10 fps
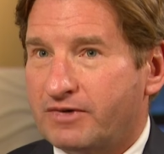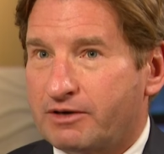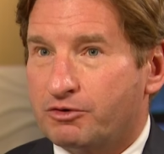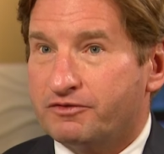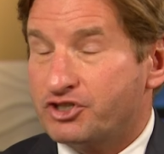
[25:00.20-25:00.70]
I
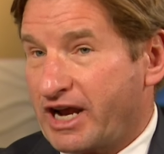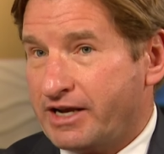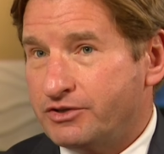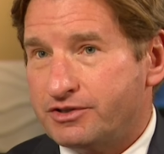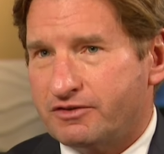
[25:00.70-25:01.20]
would have
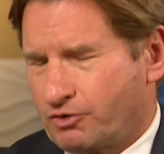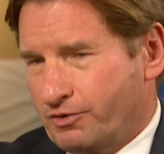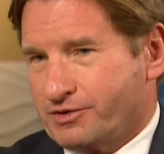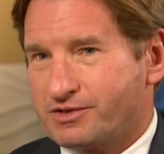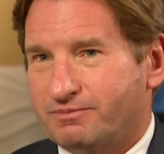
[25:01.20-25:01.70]
changed. Of
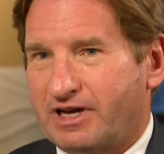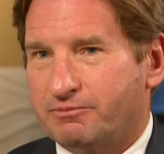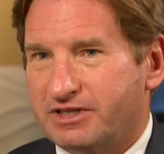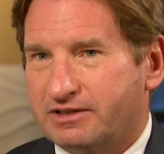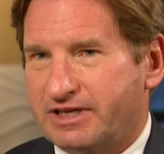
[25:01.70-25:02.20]
course,
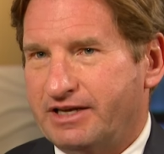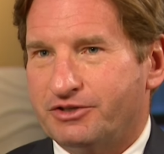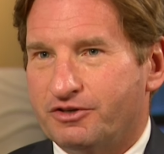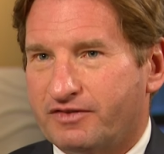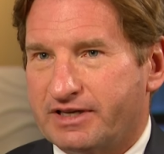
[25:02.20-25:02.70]
I'd be kidding
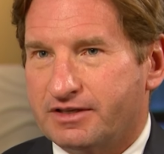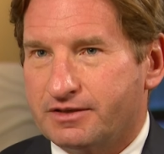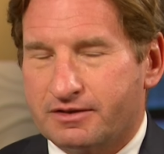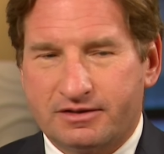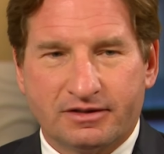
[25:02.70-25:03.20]
you if I
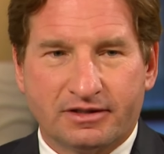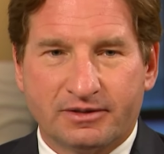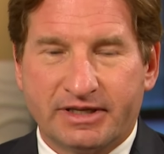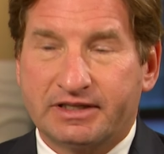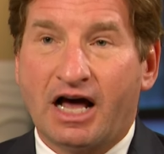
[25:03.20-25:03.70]
didn't uh,
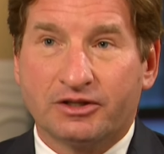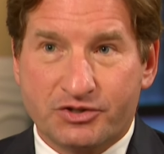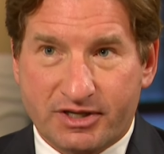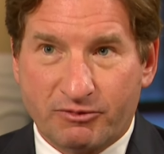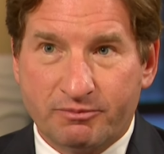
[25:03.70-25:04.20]

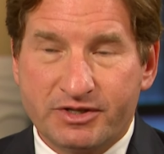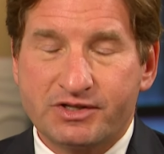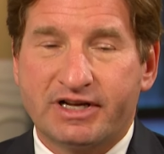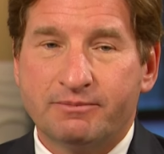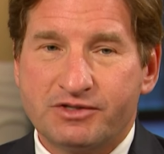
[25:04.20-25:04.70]
acknowledge some of the
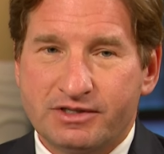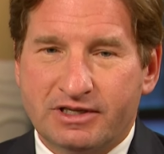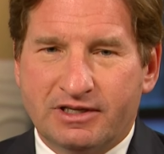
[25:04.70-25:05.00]
missteps.